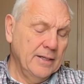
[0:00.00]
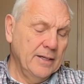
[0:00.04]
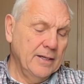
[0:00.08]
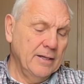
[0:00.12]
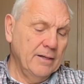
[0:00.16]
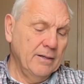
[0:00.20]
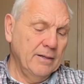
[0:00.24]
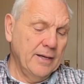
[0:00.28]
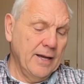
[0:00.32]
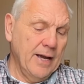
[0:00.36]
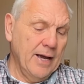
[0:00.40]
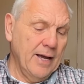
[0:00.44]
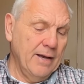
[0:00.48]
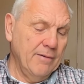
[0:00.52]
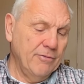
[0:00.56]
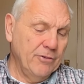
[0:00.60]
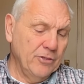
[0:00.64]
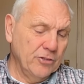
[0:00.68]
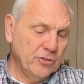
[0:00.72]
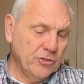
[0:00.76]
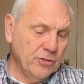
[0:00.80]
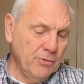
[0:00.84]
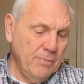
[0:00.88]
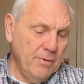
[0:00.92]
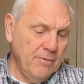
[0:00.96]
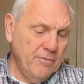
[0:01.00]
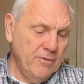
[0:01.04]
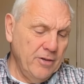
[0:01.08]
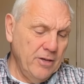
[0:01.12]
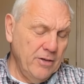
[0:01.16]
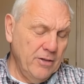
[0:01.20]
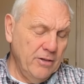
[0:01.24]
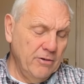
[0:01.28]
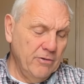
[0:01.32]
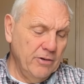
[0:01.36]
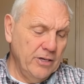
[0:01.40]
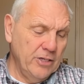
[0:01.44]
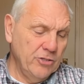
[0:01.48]
okay for some of you
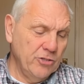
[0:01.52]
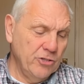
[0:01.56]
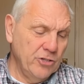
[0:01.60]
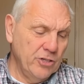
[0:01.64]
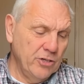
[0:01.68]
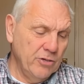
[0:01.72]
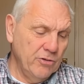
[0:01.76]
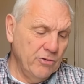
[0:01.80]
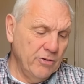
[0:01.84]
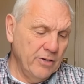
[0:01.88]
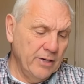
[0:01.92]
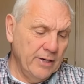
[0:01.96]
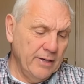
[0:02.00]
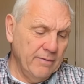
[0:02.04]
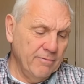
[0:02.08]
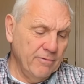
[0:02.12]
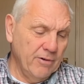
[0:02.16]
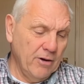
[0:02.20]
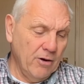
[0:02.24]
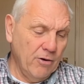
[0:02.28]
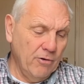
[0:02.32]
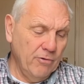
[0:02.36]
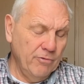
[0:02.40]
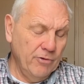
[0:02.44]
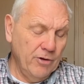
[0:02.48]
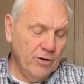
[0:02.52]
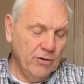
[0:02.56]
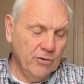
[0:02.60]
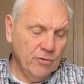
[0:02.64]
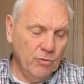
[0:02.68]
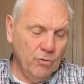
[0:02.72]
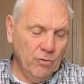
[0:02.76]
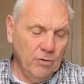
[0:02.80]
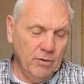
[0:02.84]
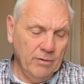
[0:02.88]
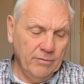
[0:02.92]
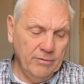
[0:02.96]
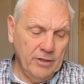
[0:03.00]
there is children involved not
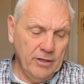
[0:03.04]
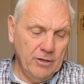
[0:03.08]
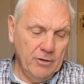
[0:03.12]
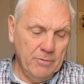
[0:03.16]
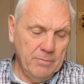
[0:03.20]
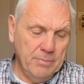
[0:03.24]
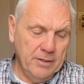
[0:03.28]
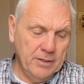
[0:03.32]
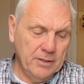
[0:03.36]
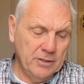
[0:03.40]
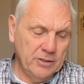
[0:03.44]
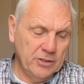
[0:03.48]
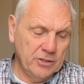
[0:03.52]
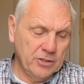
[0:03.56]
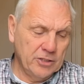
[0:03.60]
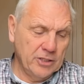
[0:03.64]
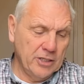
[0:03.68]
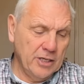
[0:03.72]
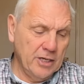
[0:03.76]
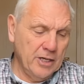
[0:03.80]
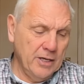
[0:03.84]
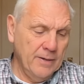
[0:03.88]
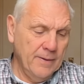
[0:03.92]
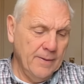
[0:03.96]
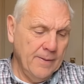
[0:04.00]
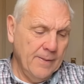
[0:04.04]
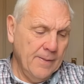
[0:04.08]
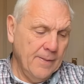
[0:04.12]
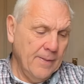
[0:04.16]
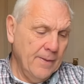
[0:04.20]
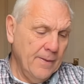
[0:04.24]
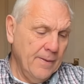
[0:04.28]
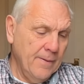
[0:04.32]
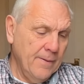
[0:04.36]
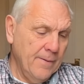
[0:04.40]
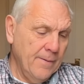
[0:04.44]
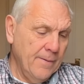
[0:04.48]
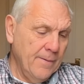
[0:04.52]
all of you but uh,
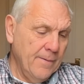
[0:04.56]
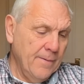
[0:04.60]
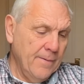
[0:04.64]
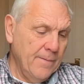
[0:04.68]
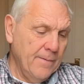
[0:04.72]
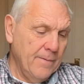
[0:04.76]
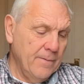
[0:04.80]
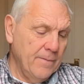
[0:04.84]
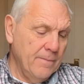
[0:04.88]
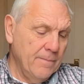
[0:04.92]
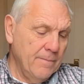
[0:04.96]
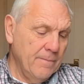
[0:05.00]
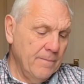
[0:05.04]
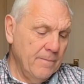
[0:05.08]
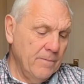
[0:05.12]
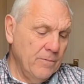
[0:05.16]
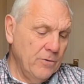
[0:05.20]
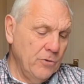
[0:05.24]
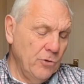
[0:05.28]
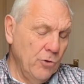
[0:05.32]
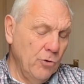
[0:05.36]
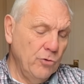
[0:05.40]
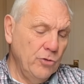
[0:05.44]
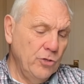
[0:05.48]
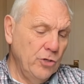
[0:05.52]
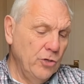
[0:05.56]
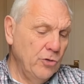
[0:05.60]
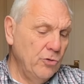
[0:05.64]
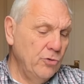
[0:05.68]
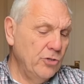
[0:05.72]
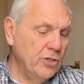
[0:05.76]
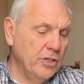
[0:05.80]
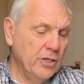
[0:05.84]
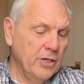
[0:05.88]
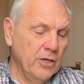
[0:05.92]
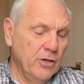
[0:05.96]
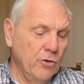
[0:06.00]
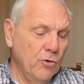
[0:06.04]
you're
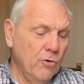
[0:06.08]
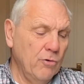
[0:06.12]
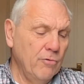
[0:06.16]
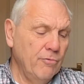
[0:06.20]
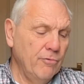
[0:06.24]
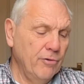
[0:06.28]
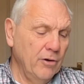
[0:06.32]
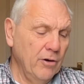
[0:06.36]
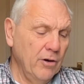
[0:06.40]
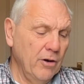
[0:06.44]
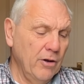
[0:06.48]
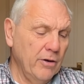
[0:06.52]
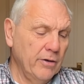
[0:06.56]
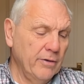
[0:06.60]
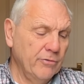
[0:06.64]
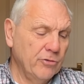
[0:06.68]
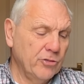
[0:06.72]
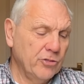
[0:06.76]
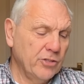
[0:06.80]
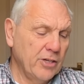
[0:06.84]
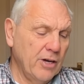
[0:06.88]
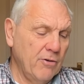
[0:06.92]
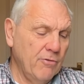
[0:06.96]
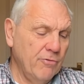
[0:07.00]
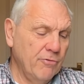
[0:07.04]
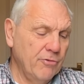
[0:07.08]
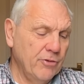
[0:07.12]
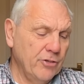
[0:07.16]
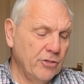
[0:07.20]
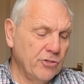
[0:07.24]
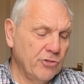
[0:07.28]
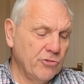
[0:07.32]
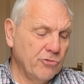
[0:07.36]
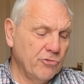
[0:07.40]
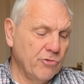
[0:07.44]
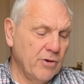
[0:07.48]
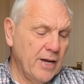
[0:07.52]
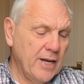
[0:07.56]
using an awful lot of
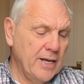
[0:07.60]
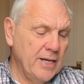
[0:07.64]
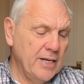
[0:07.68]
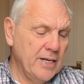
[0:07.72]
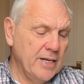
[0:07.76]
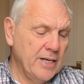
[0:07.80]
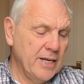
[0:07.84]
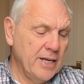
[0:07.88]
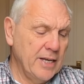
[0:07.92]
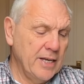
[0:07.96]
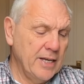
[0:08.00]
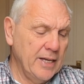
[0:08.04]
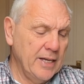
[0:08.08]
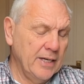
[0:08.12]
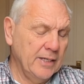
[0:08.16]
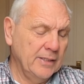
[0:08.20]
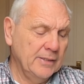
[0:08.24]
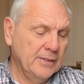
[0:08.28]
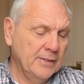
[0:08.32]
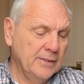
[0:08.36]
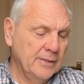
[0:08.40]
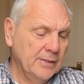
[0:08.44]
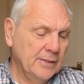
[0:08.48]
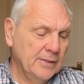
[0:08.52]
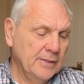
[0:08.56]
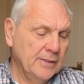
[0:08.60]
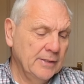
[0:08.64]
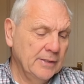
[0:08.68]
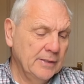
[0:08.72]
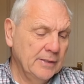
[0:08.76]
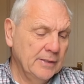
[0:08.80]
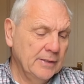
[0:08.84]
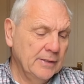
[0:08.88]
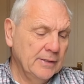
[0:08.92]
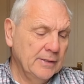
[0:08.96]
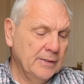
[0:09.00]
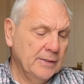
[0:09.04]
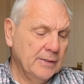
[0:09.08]
self-restraint here
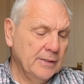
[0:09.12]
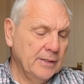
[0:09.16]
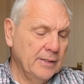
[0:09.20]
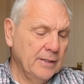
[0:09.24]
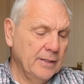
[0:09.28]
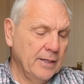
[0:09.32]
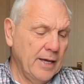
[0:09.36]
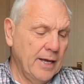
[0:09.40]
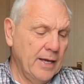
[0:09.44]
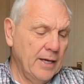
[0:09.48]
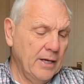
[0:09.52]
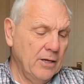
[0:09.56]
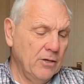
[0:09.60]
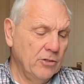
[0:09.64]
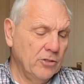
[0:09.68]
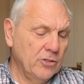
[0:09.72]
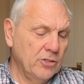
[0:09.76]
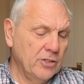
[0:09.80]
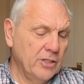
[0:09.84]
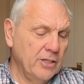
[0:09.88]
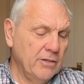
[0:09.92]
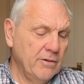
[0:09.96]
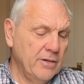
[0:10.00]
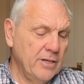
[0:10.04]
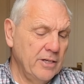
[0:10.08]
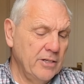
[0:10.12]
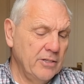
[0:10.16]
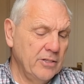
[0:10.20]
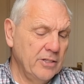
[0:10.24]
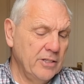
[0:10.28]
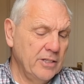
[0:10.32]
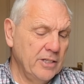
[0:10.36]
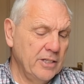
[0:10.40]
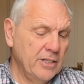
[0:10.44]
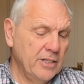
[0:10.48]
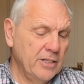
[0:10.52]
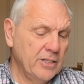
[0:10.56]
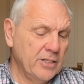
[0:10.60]
okay because there is
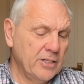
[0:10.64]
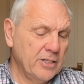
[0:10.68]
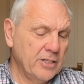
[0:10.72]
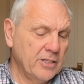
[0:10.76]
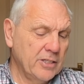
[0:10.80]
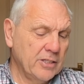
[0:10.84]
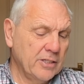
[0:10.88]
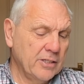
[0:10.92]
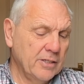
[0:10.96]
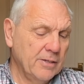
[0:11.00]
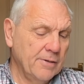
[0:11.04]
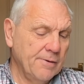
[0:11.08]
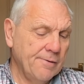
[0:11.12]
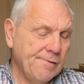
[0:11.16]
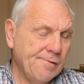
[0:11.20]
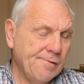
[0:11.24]
this